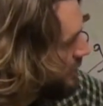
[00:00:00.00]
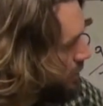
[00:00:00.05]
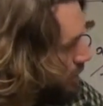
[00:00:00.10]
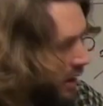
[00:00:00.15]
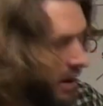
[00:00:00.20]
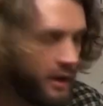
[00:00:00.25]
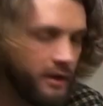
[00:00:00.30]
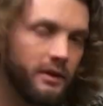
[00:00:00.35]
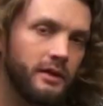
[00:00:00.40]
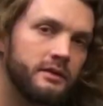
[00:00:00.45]

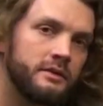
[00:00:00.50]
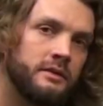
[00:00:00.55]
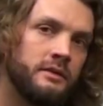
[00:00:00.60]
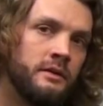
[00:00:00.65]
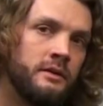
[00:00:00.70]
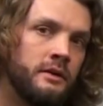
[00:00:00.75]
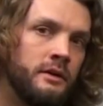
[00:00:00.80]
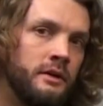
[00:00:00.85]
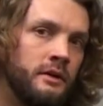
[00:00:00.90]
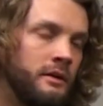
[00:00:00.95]
product.
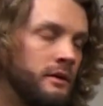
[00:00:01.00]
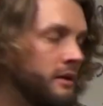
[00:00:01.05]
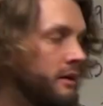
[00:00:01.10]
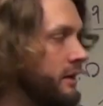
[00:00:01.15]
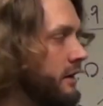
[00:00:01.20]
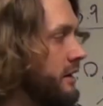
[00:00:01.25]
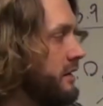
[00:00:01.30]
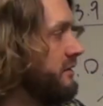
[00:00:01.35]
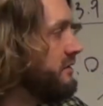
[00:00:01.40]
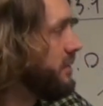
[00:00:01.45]

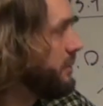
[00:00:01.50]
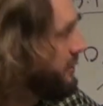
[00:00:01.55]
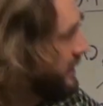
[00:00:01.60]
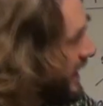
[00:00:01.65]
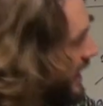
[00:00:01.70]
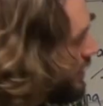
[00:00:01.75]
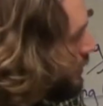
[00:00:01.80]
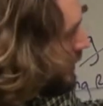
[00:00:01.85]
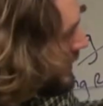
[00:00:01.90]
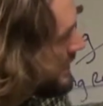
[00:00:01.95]
From
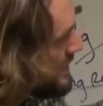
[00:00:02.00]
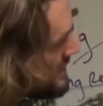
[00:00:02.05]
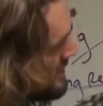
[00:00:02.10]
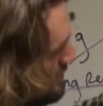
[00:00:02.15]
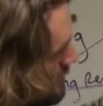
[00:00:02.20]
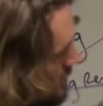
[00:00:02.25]
there, we just